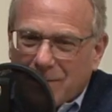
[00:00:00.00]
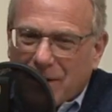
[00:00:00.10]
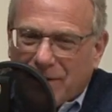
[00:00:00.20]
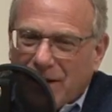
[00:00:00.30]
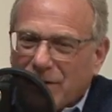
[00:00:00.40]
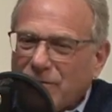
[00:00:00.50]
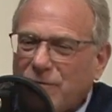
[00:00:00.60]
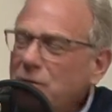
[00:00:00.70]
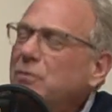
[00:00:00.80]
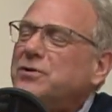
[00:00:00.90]
talk about the
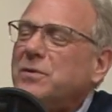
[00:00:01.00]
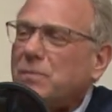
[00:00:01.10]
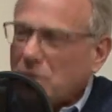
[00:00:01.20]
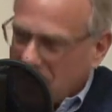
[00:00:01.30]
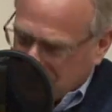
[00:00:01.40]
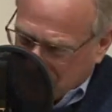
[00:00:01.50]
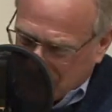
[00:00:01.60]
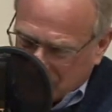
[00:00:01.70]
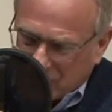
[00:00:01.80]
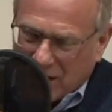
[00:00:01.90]
infusion
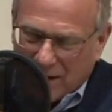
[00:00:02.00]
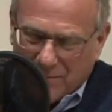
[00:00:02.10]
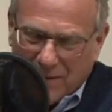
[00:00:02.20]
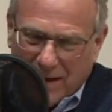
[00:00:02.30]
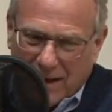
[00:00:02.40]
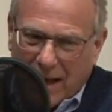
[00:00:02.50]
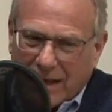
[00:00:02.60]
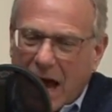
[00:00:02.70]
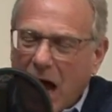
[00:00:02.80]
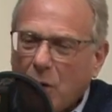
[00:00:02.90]
process
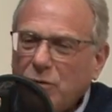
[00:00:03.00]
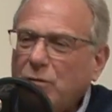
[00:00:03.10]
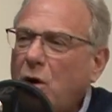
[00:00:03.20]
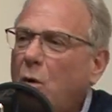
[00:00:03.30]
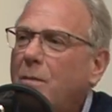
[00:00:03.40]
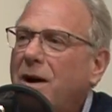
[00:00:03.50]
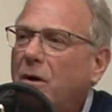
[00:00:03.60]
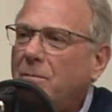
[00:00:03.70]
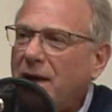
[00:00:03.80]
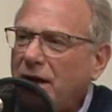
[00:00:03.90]
and how you go
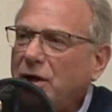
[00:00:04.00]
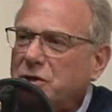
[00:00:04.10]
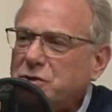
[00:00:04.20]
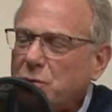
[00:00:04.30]
about making